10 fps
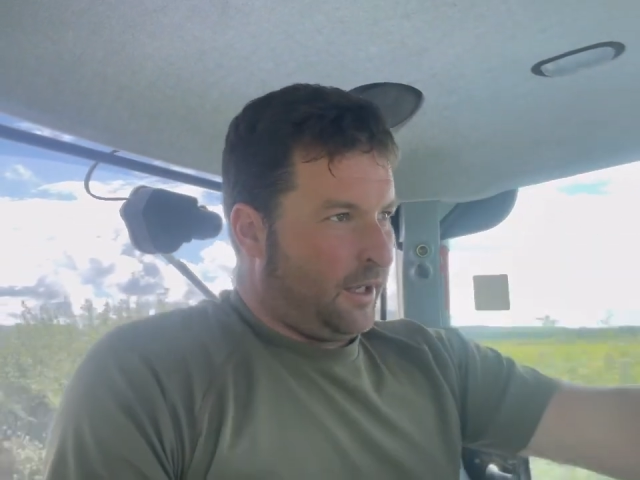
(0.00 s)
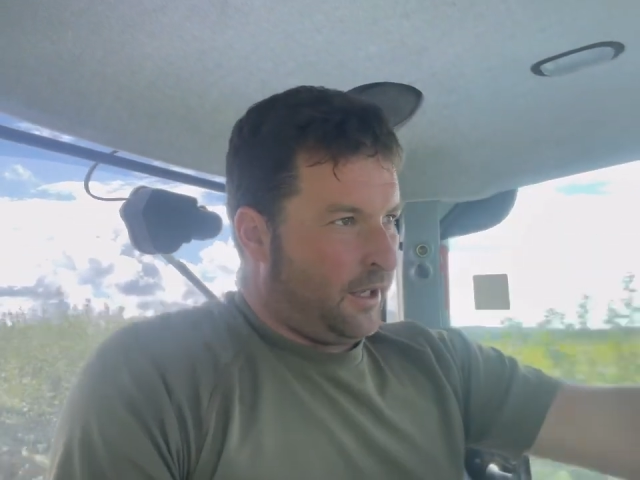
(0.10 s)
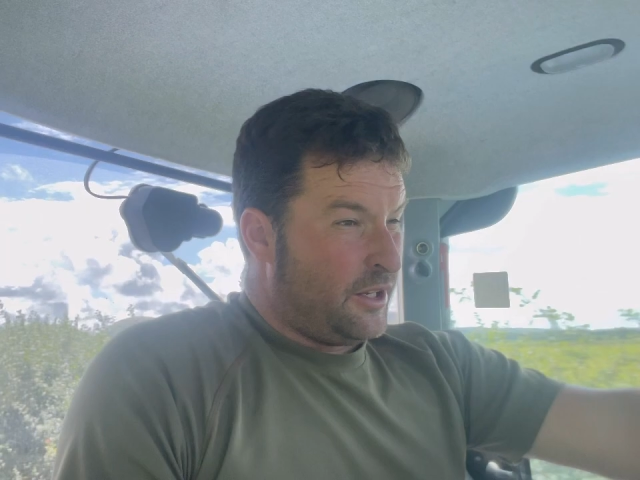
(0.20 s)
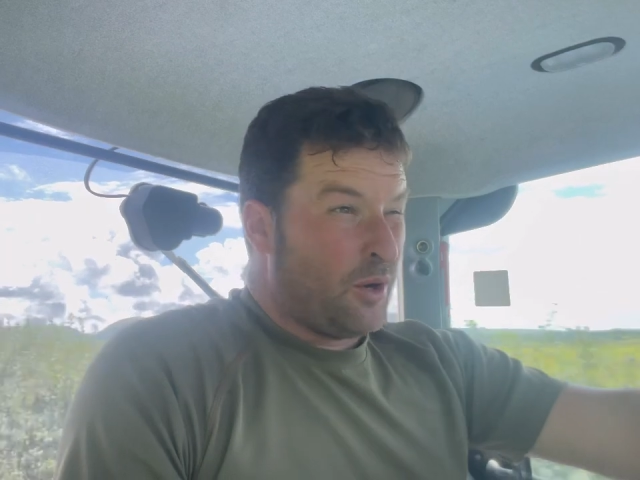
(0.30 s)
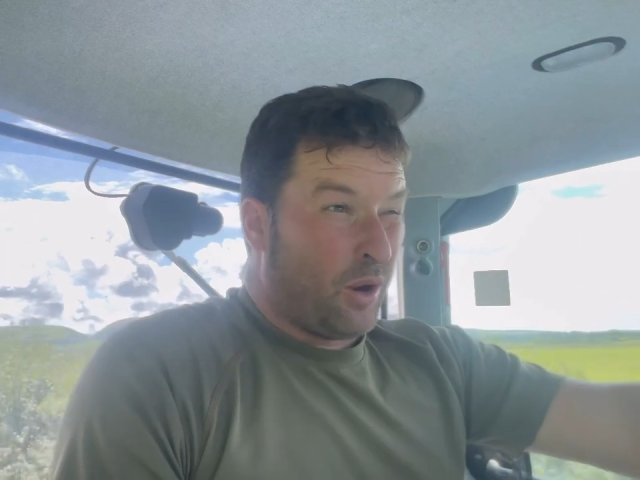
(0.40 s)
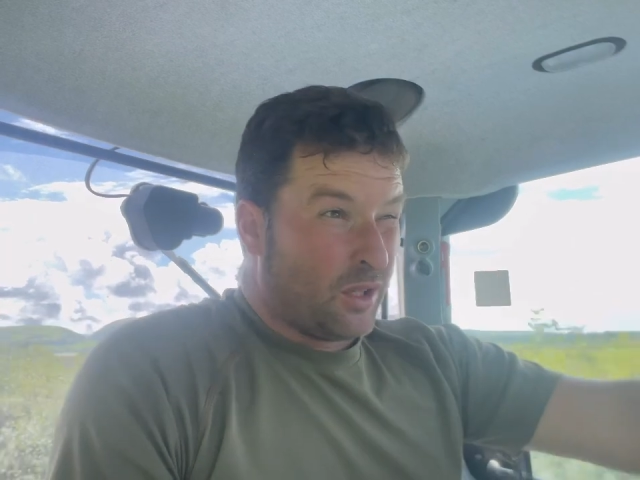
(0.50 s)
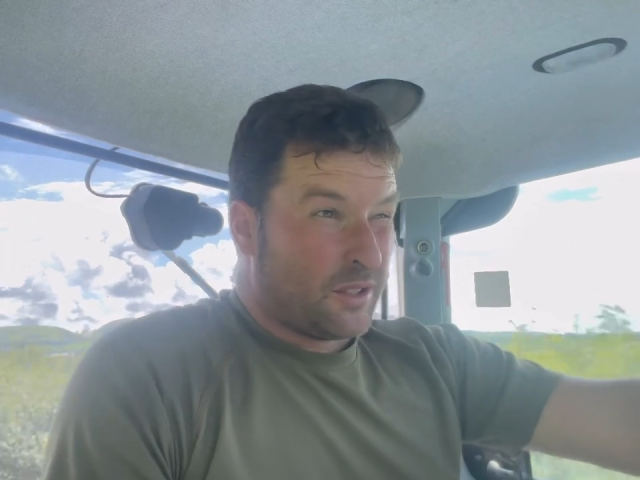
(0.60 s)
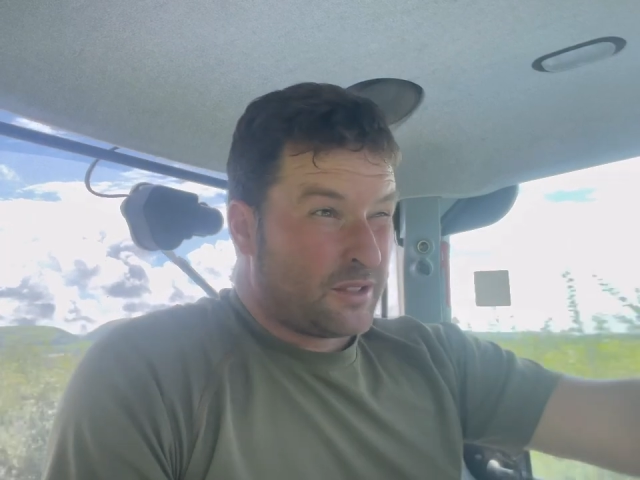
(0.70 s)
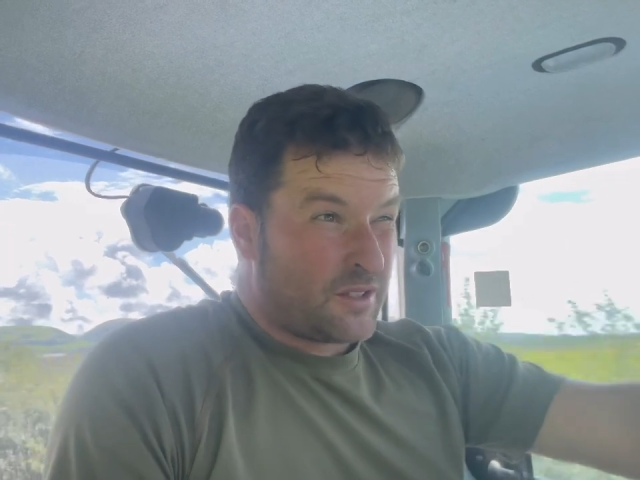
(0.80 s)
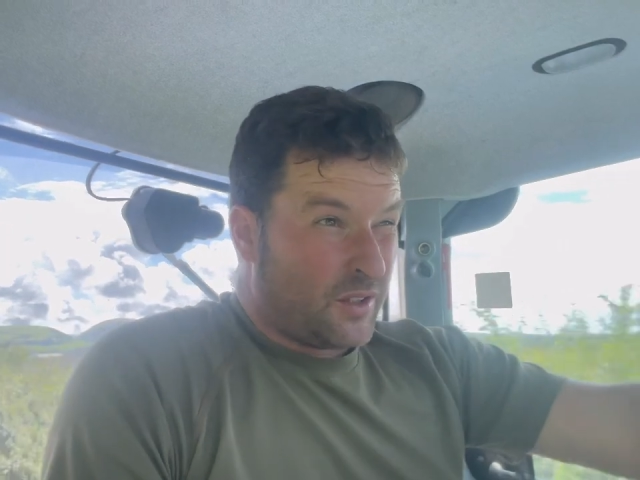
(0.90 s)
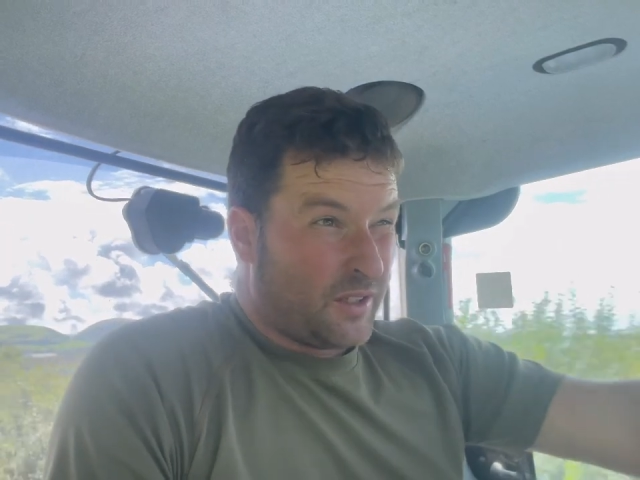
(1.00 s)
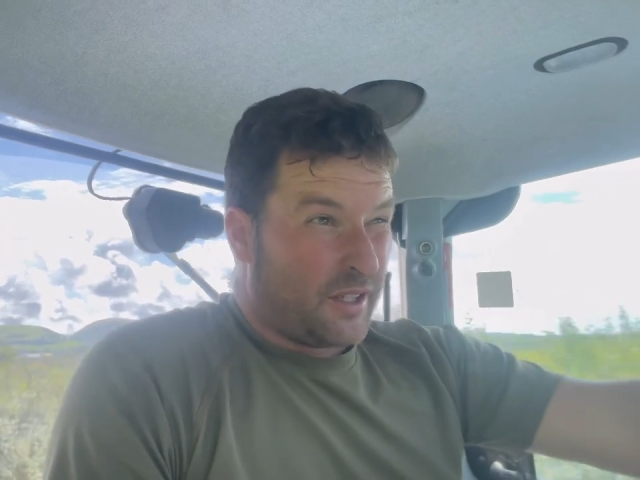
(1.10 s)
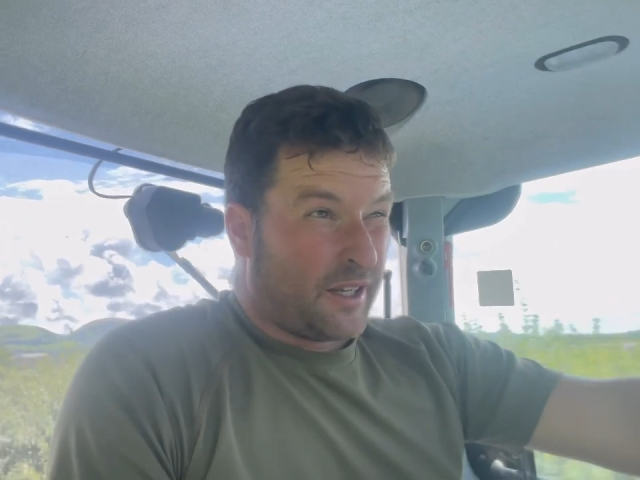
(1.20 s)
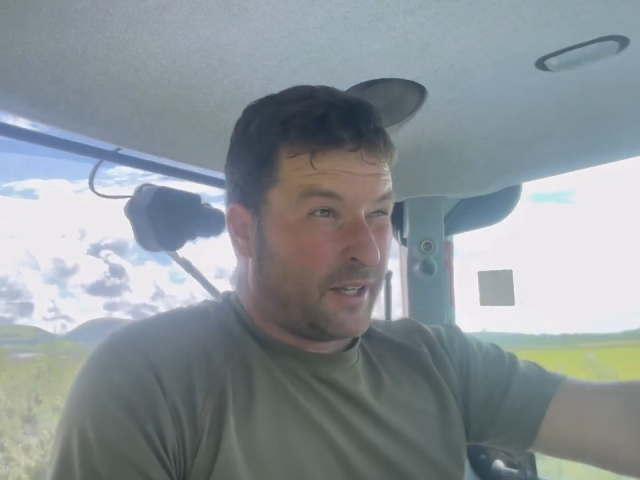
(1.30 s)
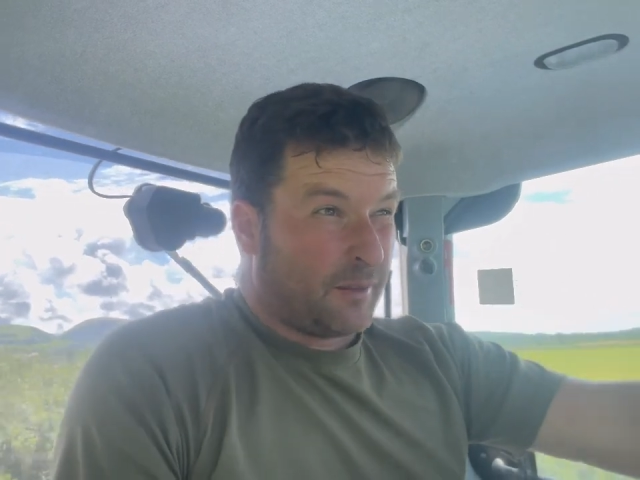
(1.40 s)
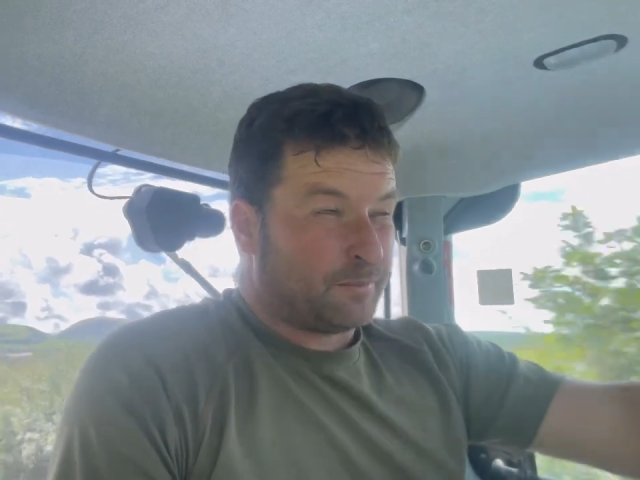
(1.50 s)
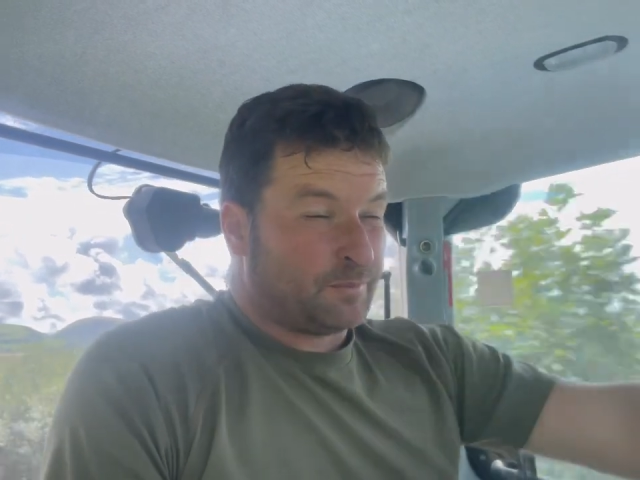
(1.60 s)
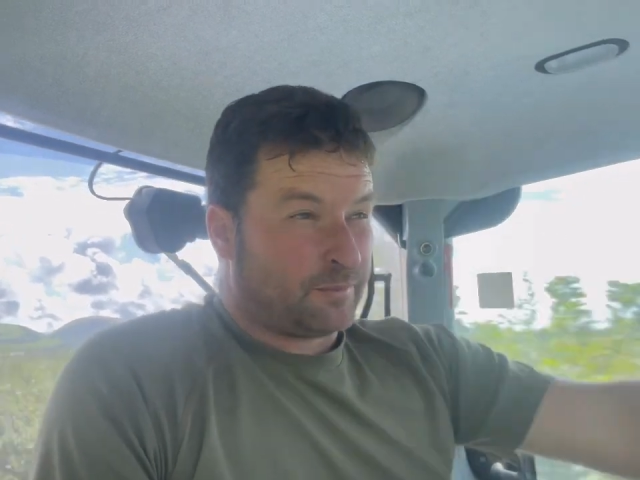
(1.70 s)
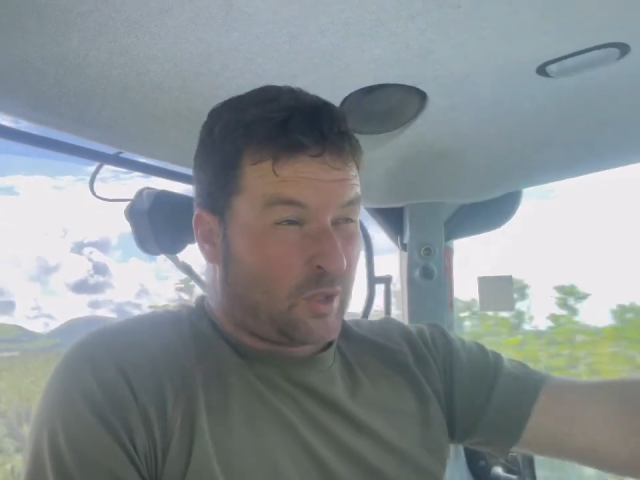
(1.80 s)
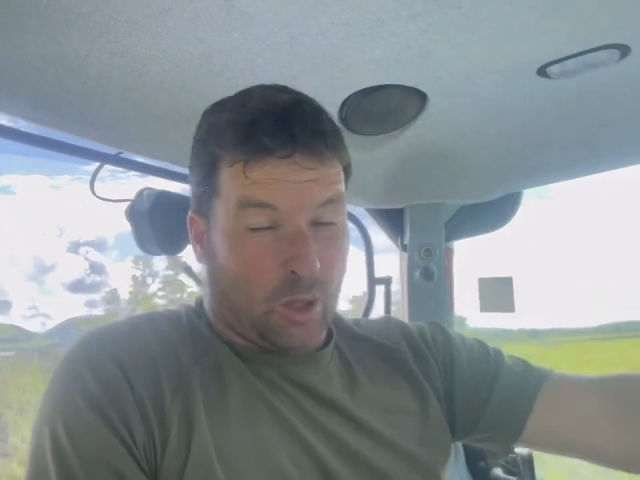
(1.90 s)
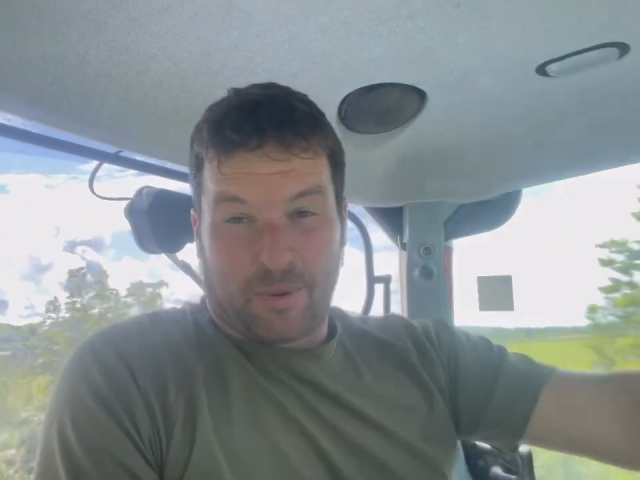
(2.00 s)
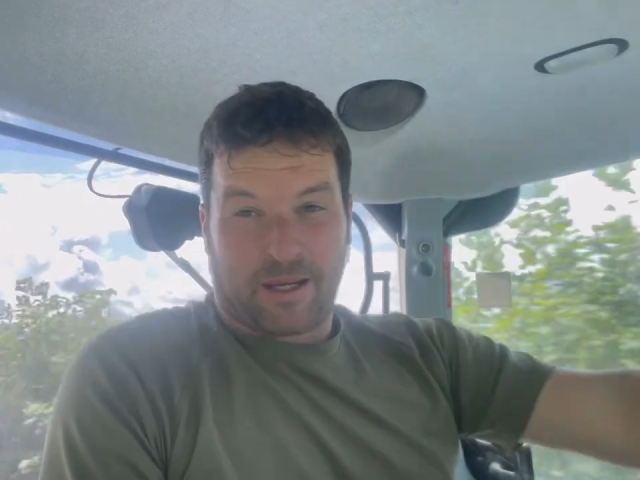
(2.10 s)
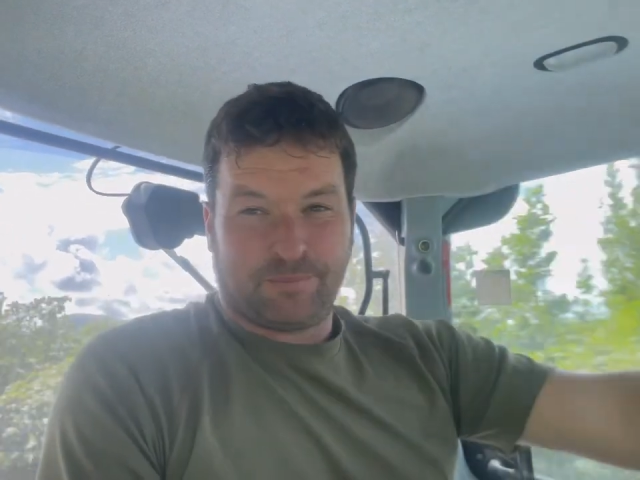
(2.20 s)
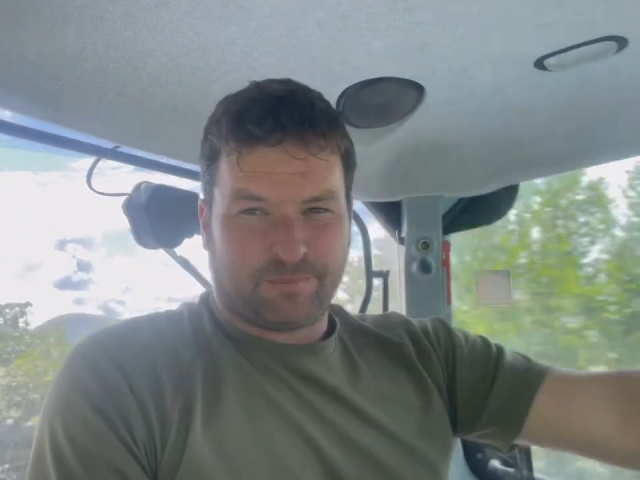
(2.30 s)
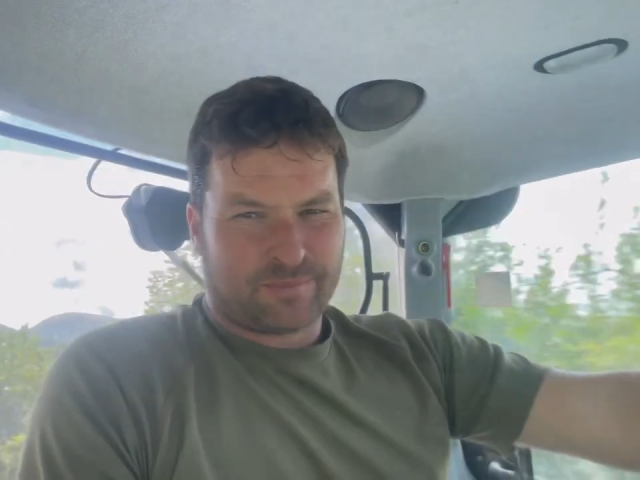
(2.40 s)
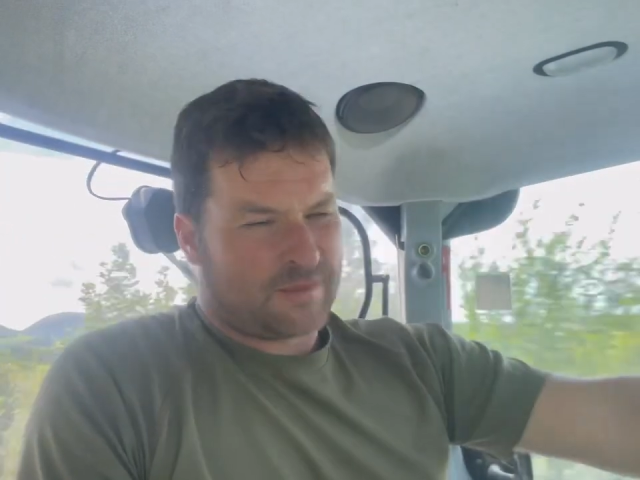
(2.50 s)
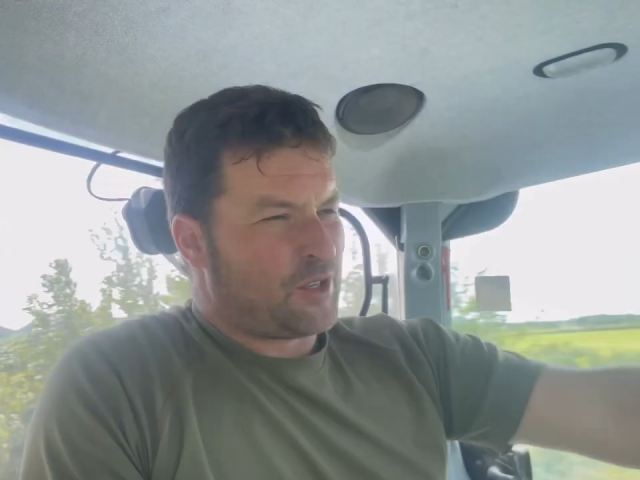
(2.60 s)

New Holland combine.